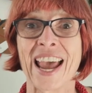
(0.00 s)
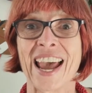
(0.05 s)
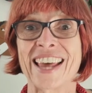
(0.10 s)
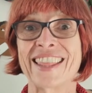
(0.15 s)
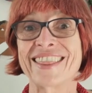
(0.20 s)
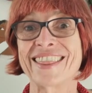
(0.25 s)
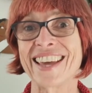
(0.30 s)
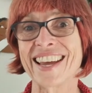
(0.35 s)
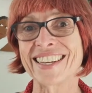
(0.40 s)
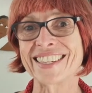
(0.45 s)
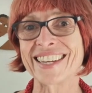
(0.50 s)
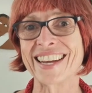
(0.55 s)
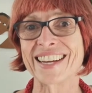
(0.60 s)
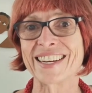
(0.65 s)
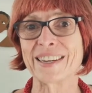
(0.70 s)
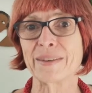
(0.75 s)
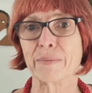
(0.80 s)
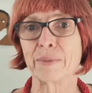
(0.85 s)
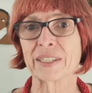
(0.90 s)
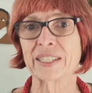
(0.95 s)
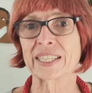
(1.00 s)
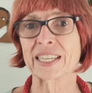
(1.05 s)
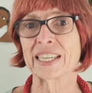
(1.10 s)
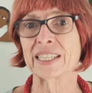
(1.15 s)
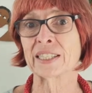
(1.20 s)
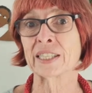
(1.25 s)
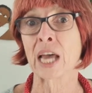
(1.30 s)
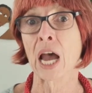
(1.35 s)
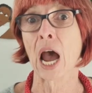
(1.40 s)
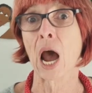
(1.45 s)
and that element
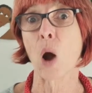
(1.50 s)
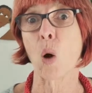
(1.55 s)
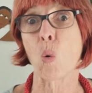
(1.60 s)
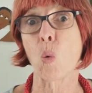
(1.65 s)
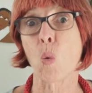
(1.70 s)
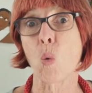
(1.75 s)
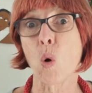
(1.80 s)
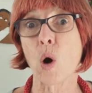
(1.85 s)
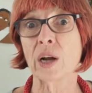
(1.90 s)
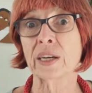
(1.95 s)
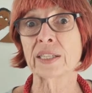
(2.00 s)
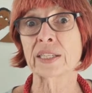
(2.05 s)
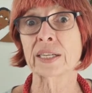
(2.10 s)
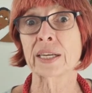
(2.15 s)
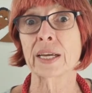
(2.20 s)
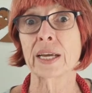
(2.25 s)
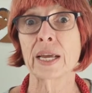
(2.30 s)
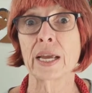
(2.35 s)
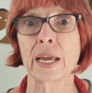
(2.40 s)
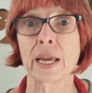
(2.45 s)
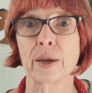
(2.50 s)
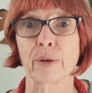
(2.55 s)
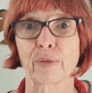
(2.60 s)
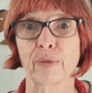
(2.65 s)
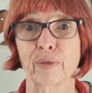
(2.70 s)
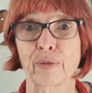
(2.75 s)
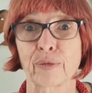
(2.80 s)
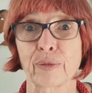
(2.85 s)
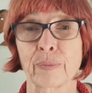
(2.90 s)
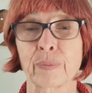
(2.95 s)
is a what
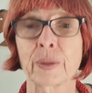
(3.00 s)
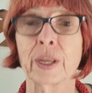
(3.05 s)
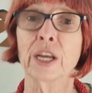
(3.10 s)
if.